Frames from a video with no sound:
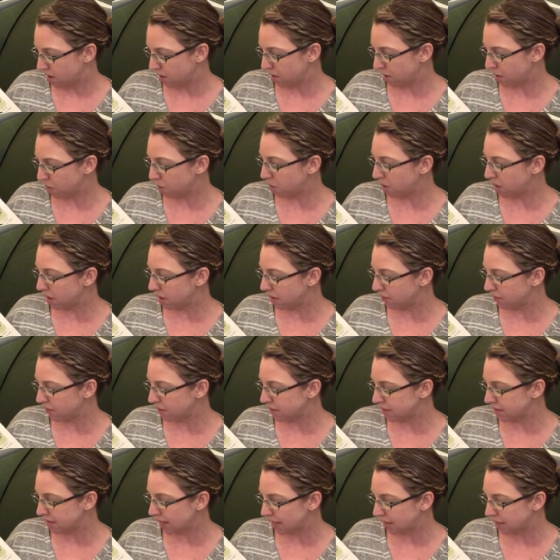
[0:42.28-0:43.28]
There were
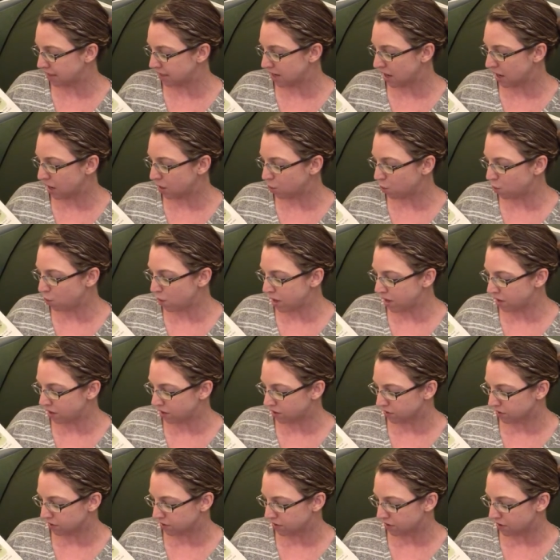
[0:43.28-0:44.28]
even tents on
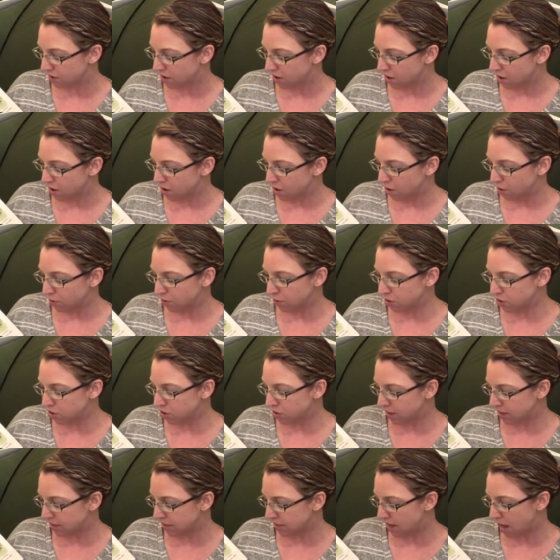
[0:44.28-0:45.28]
wheels. Would you
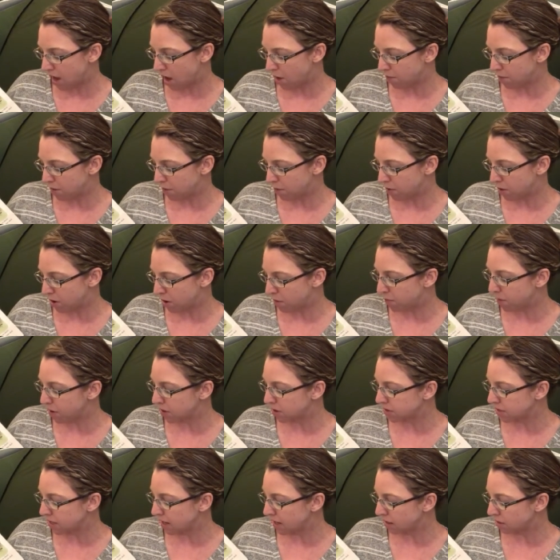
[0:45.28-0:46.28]
like to help me put up
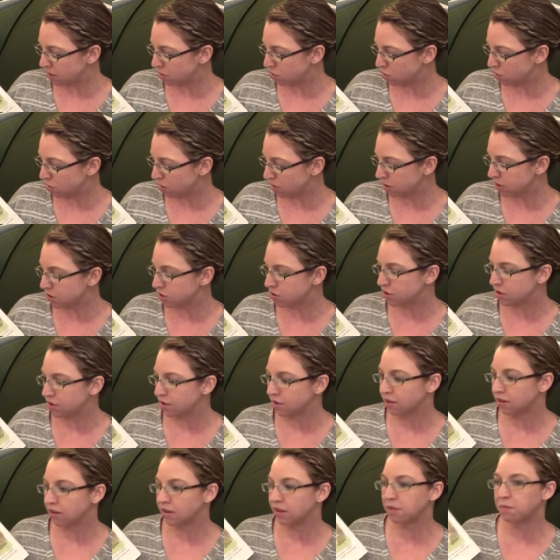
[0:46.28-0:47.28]
our tent, George?
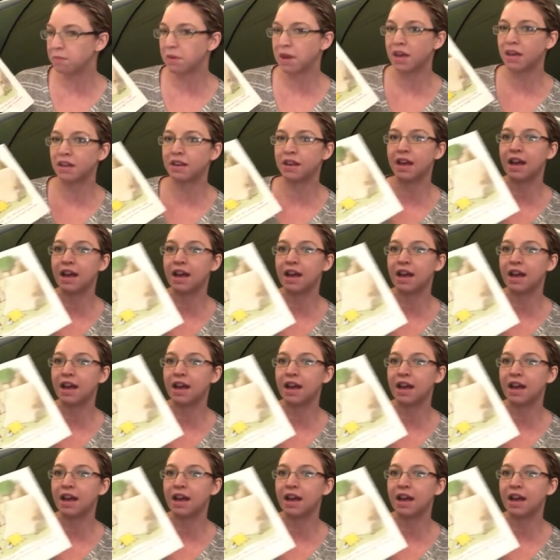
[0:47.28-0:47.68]
The man